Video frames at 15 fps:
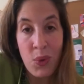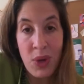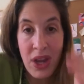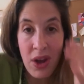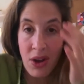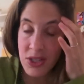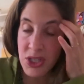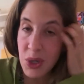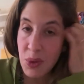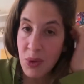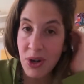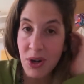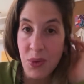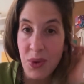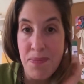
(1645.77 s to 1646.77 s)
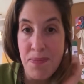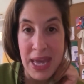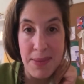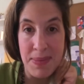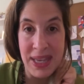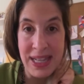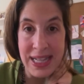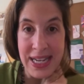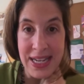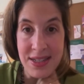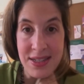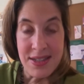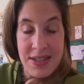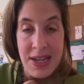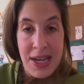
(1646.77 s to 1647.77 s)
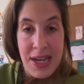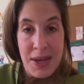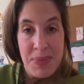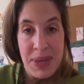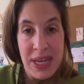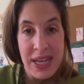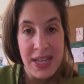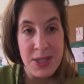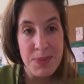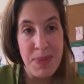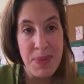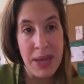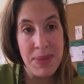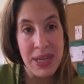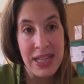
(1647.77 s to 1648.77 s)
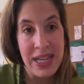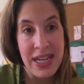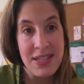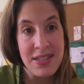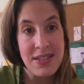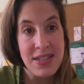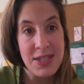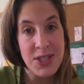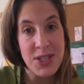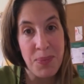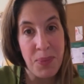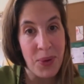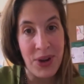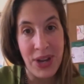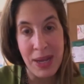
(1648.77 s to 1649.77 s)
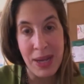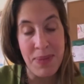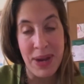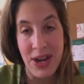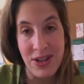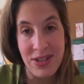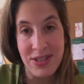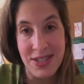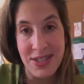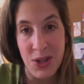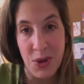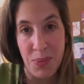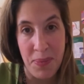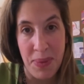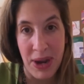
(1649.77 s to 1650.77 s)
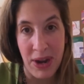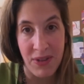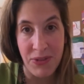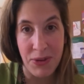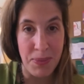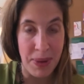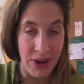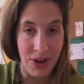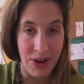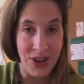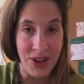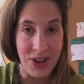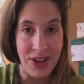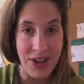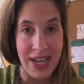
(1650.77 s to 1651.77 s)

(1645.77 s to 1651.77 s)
We also work with Baby List because Baby List is supporting parents as they're preparing for parenthood.